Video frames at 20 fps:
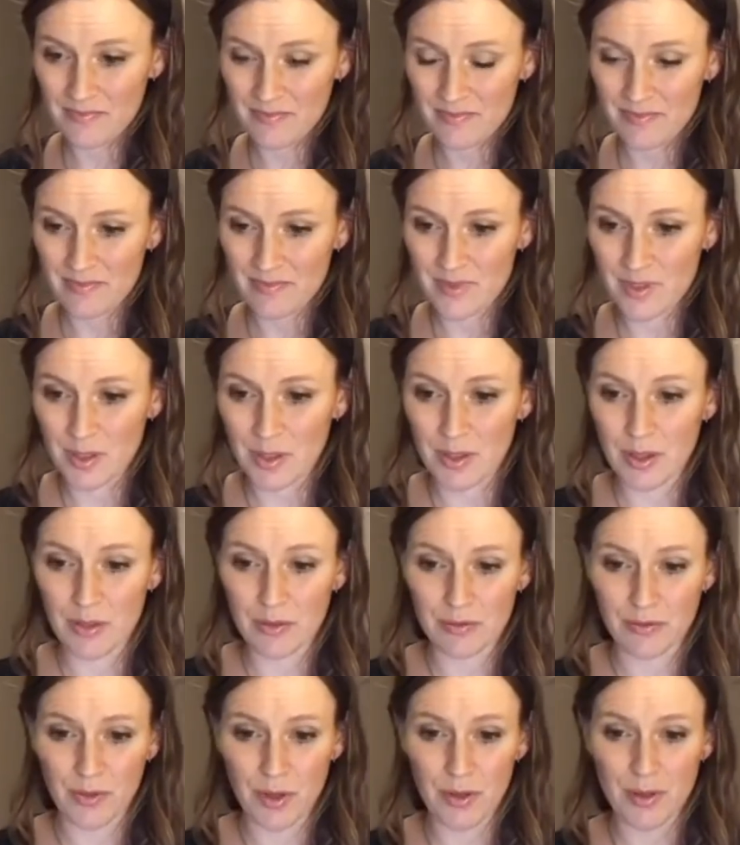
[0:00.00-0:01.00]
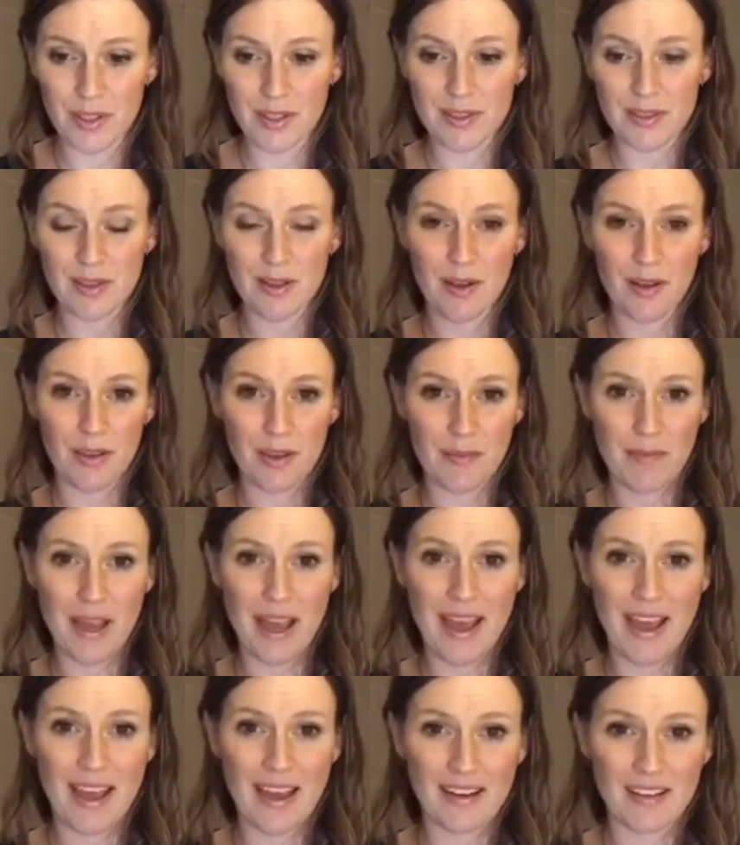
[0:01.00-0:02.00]
So don't focus on the
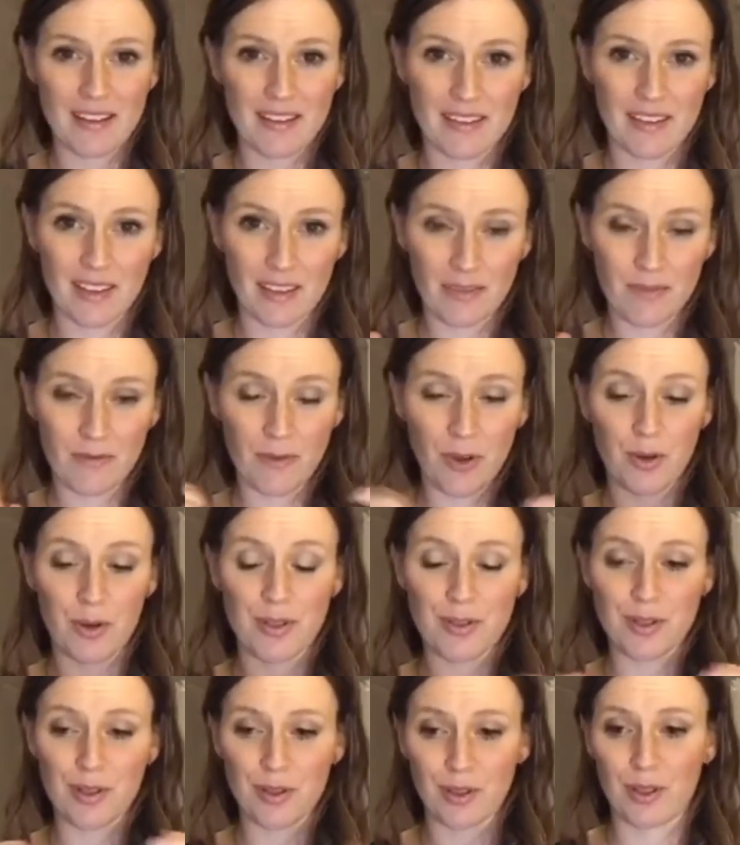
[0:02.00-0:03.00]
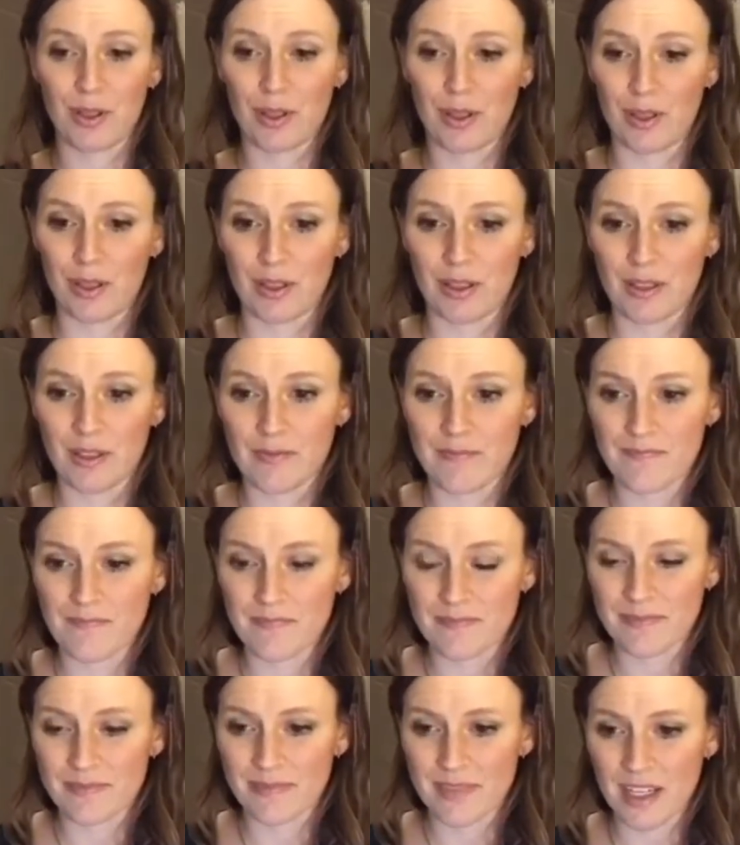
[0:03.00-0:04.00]
bad, focus on the good.
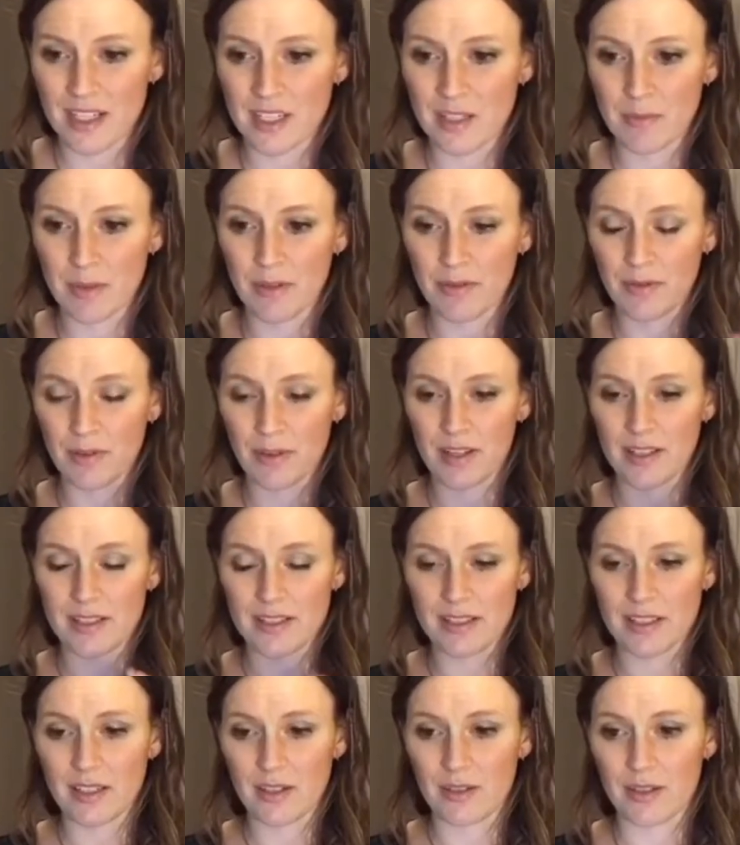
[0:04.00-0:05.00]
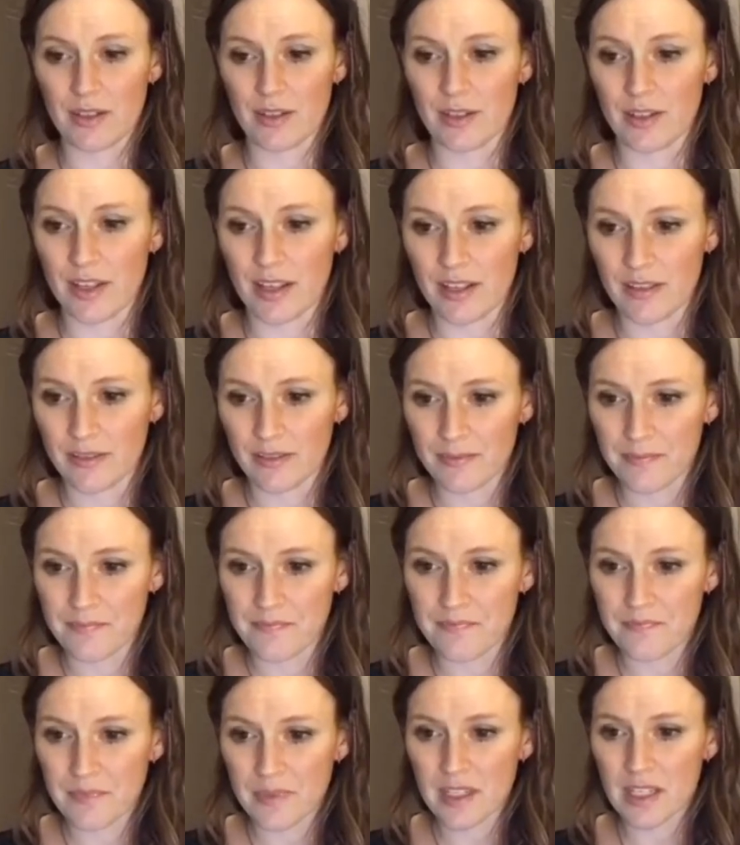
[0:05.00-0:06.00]
That should be front and center in your life.
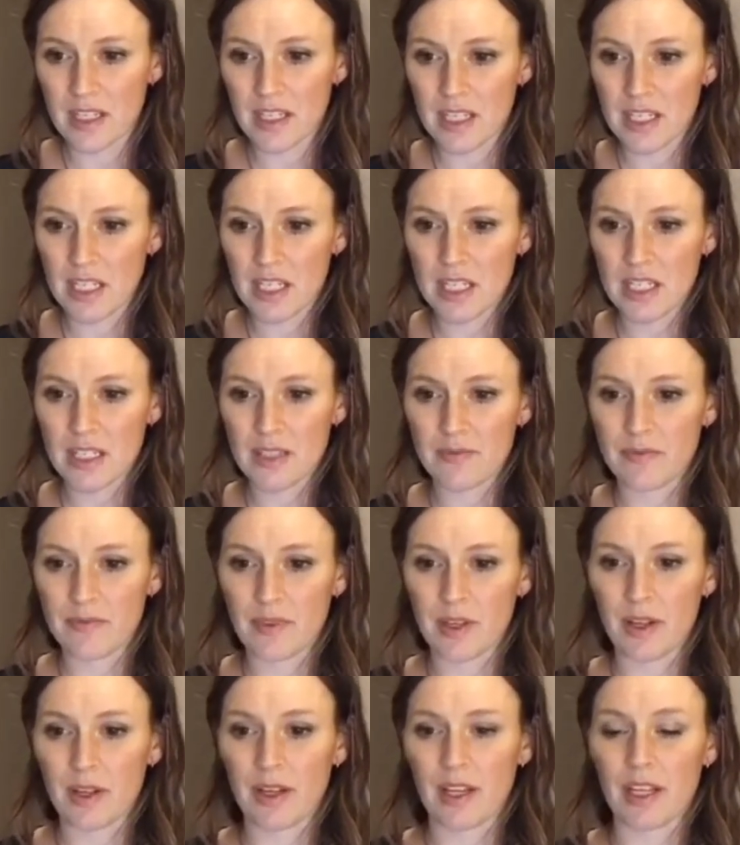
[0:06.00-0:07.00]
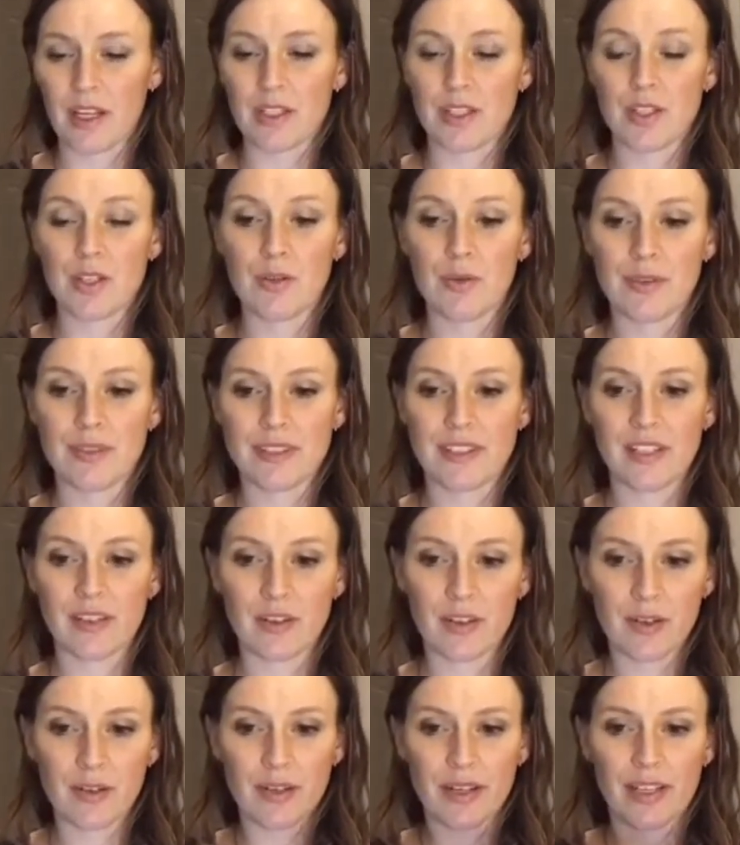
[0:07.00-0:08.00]
Okay, do you
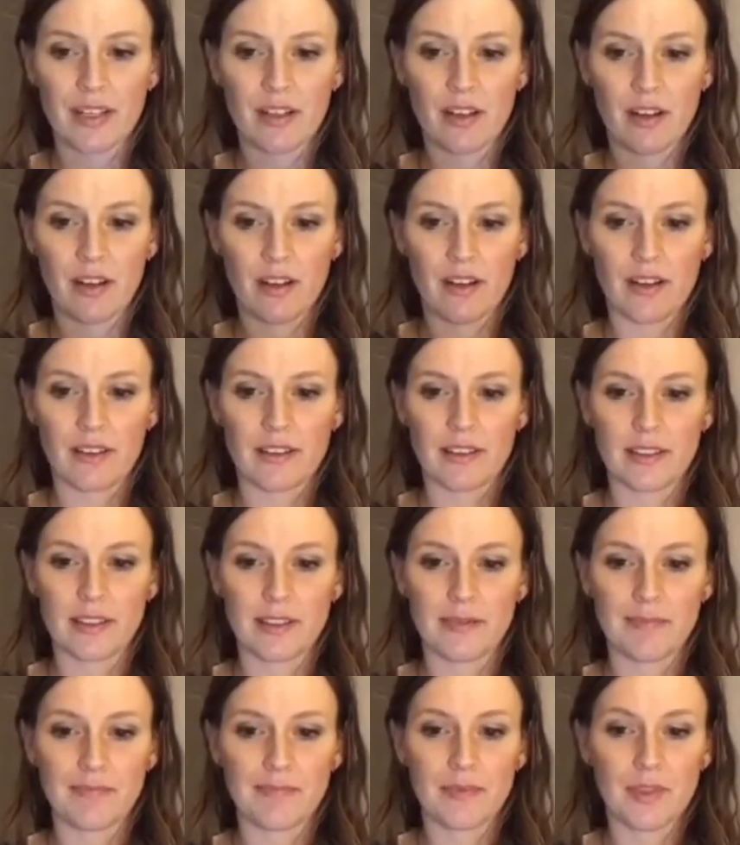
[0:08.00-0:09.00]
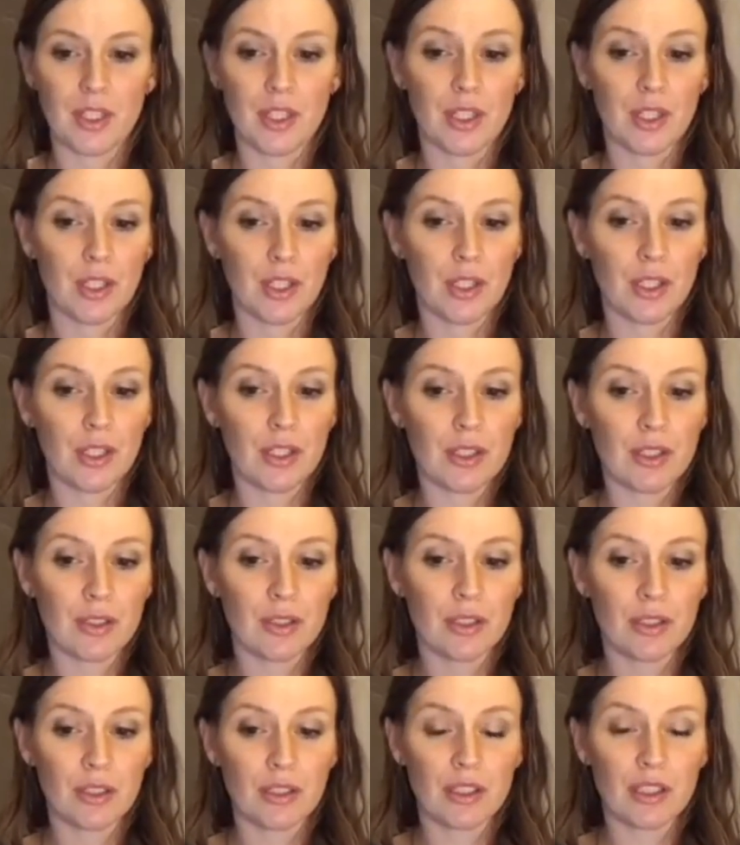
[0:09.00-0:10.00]
zero in on the good
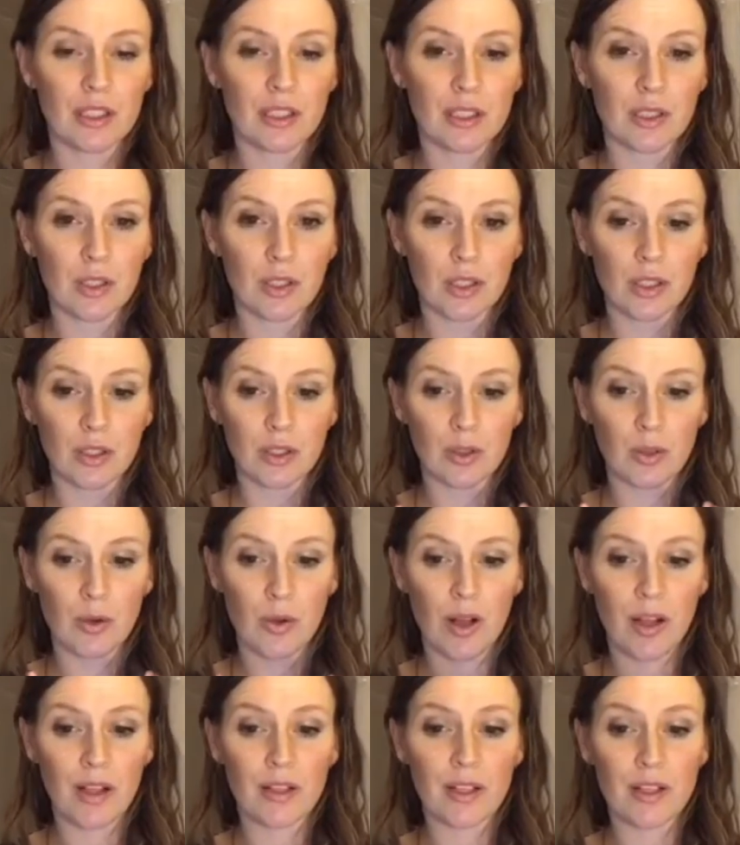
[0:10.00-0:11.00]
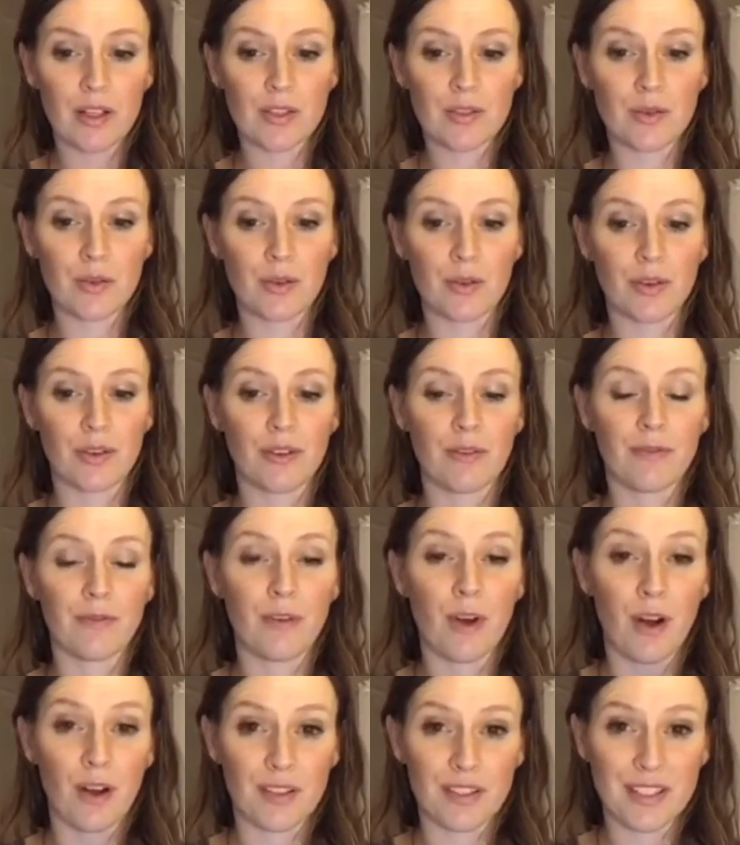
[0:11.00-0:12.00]
qualities or the
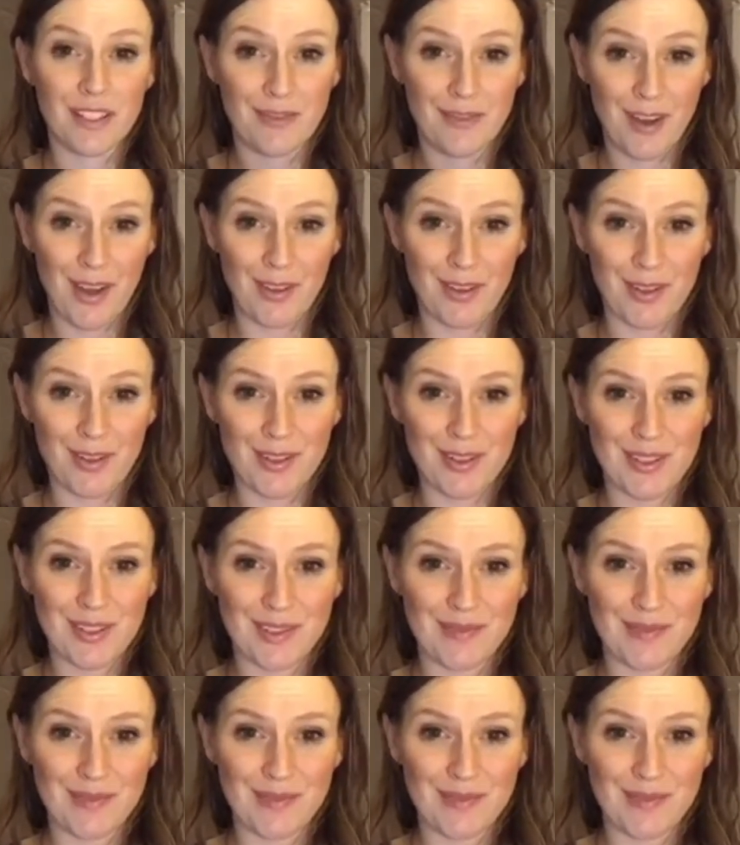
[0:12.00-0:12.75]
faults of others?